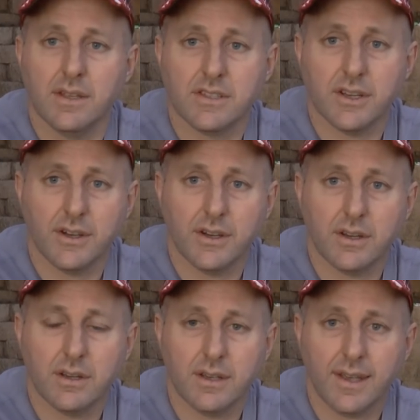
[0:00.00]

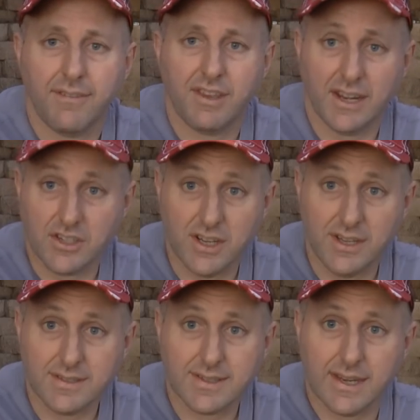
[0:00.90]
So if you get a
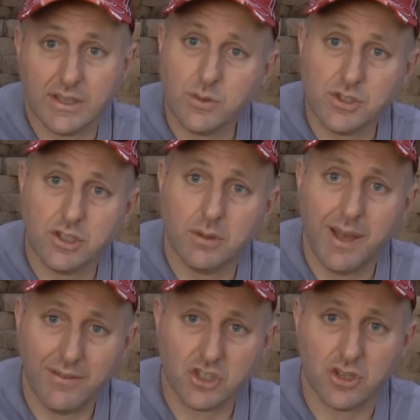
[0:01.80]
chance, get into a shop,
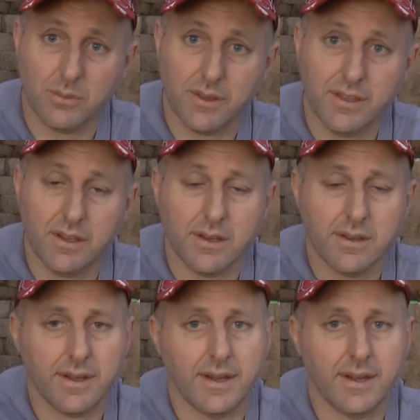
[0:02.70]
have a shot with it.